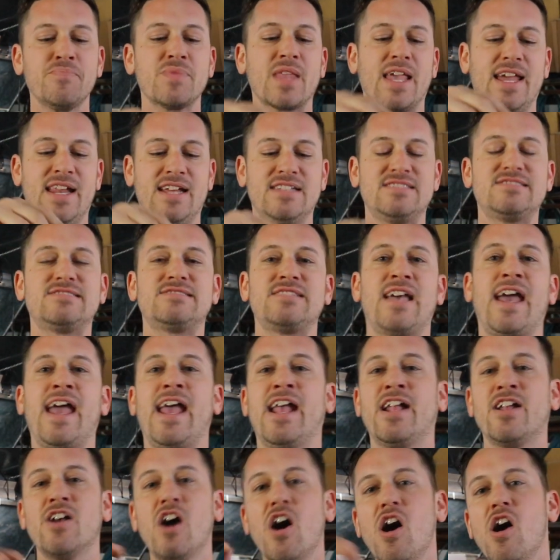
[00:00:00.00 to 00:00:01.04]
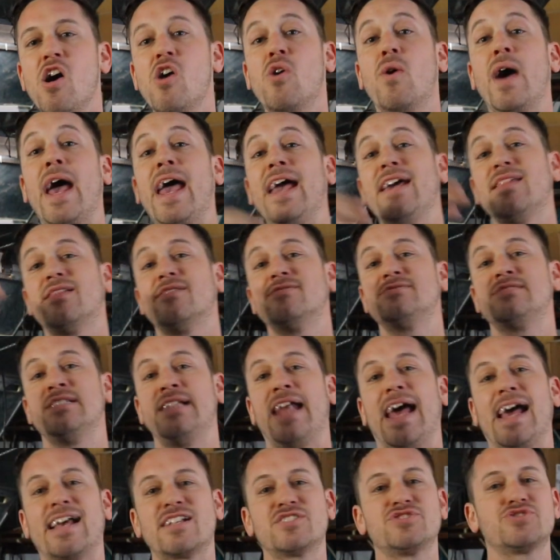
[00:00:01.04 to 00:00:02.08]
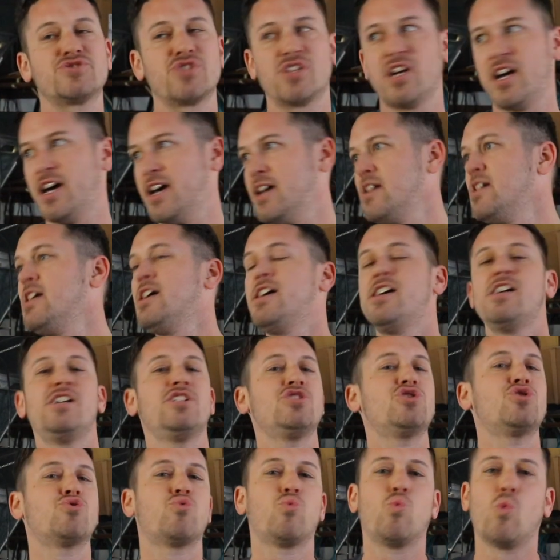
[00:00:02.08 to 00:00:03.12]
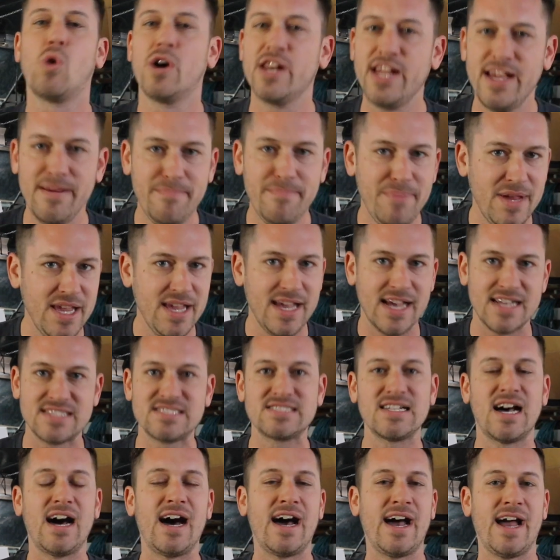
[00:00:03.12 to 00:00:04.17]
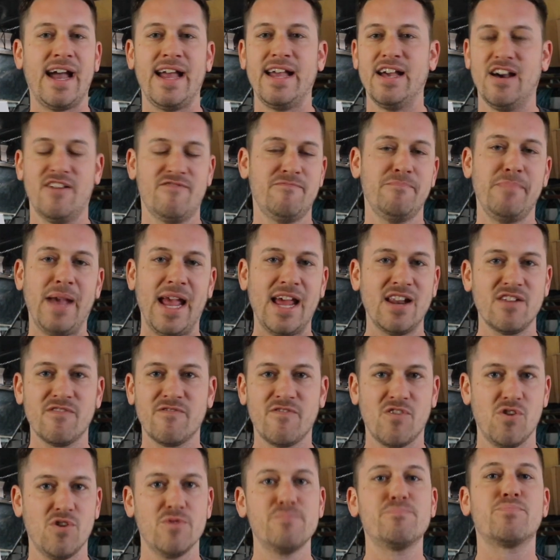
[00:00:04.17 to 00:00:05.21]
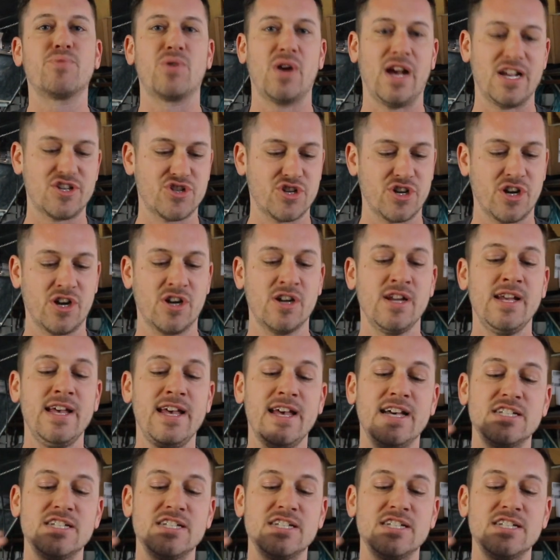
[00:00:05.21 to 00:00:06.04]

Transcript: and it's saying, oh, hey, there's an extra 20 PSI of manifold pressure,